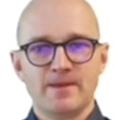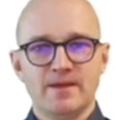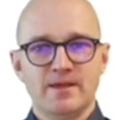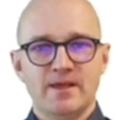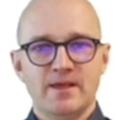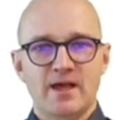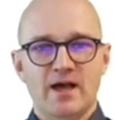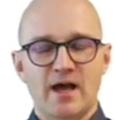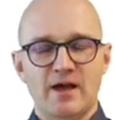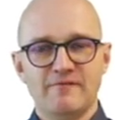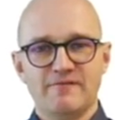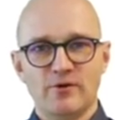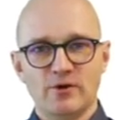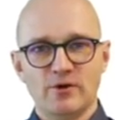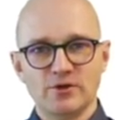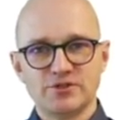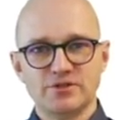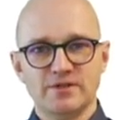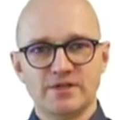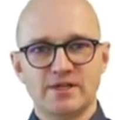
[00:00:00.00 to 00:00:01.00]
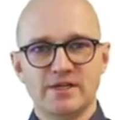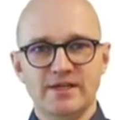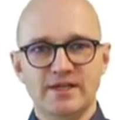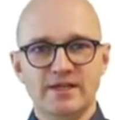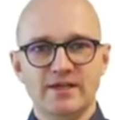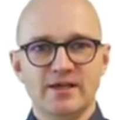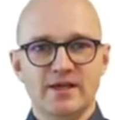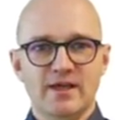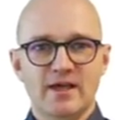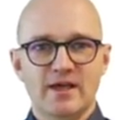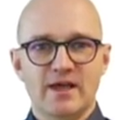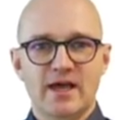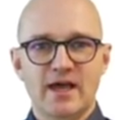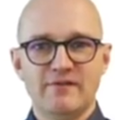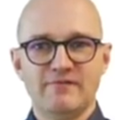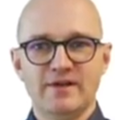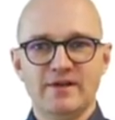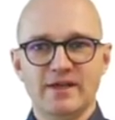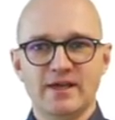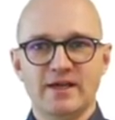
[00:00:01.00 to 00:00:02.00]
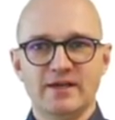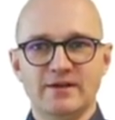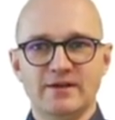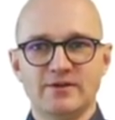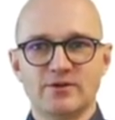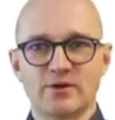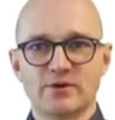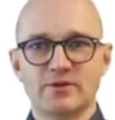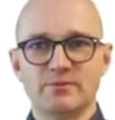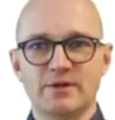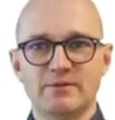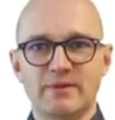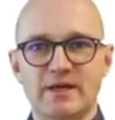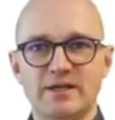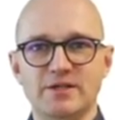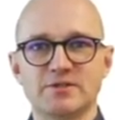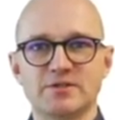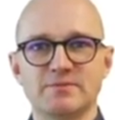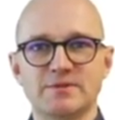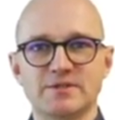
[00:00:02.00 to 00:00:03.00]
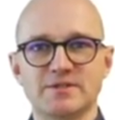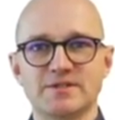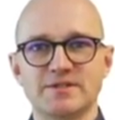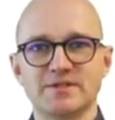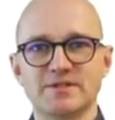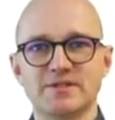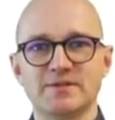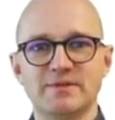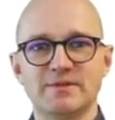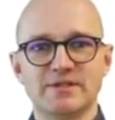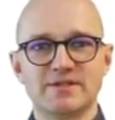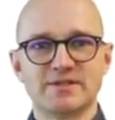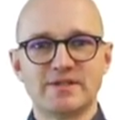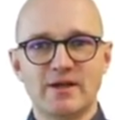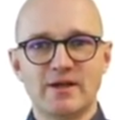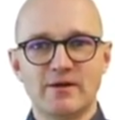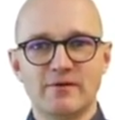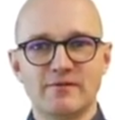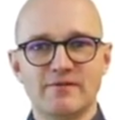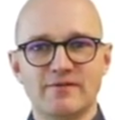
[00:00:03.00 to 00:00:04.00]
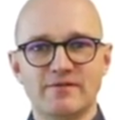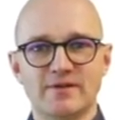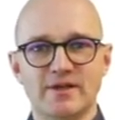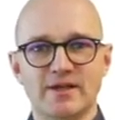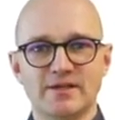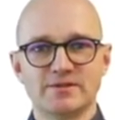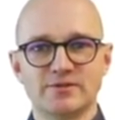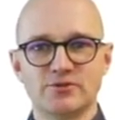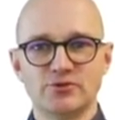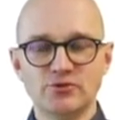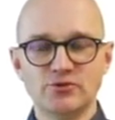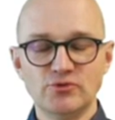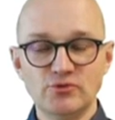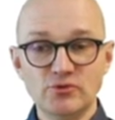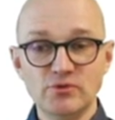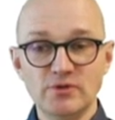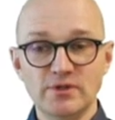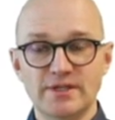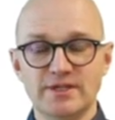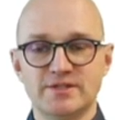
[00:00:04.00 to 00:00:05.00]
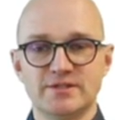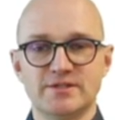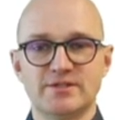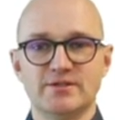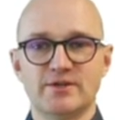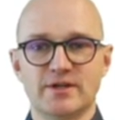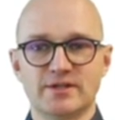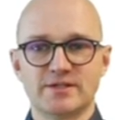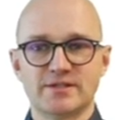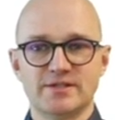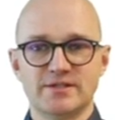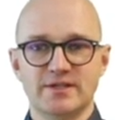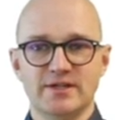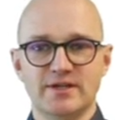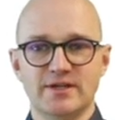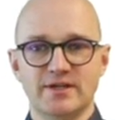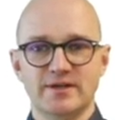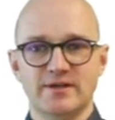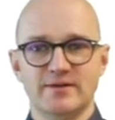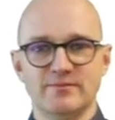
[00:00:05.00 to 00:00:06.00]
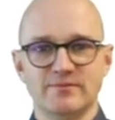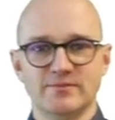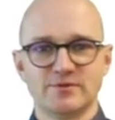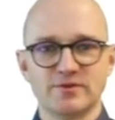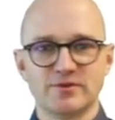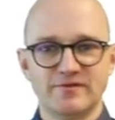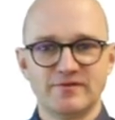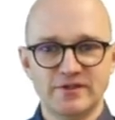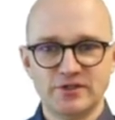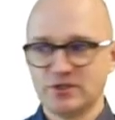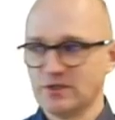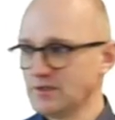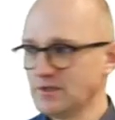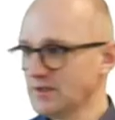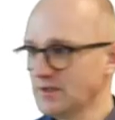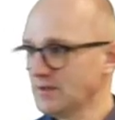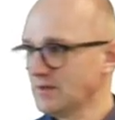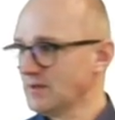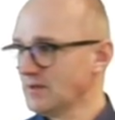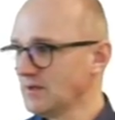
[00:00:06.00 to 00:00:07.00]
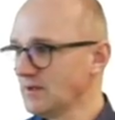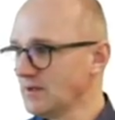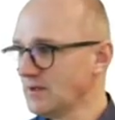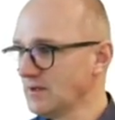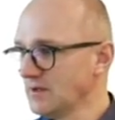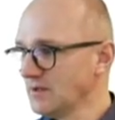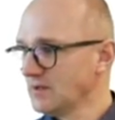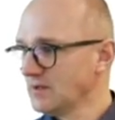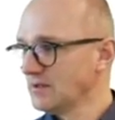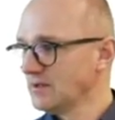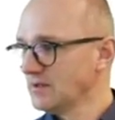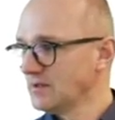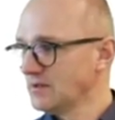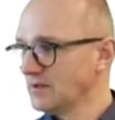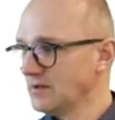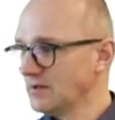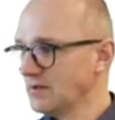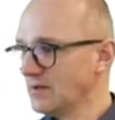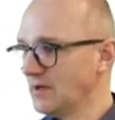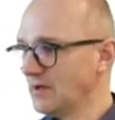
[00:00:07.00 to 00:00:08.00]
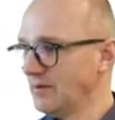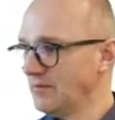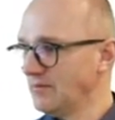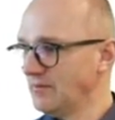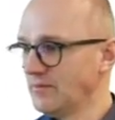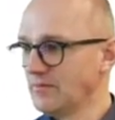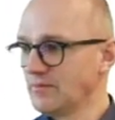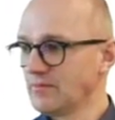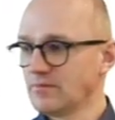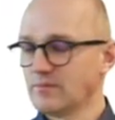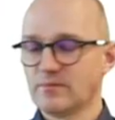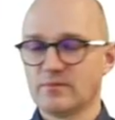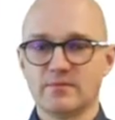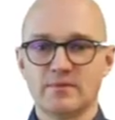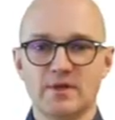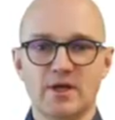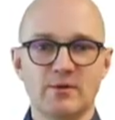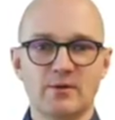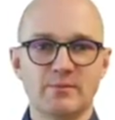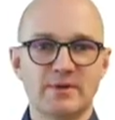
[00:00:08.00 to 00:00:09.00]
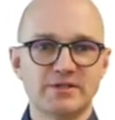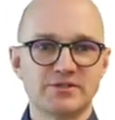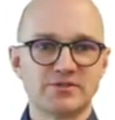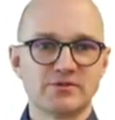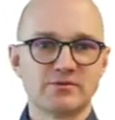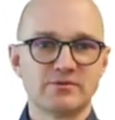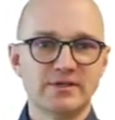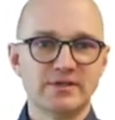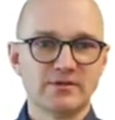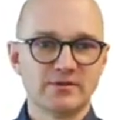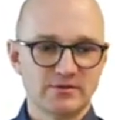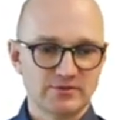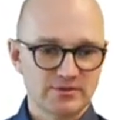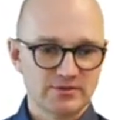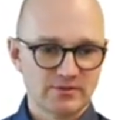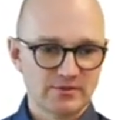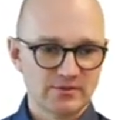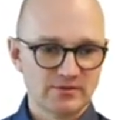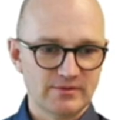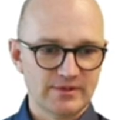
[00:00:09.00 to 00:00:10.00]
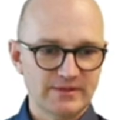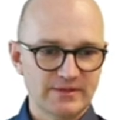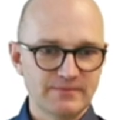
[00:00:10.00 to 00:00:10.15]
Unfortunately, having a document management system itself as a tool is not sufficient. Now my screen goes all green.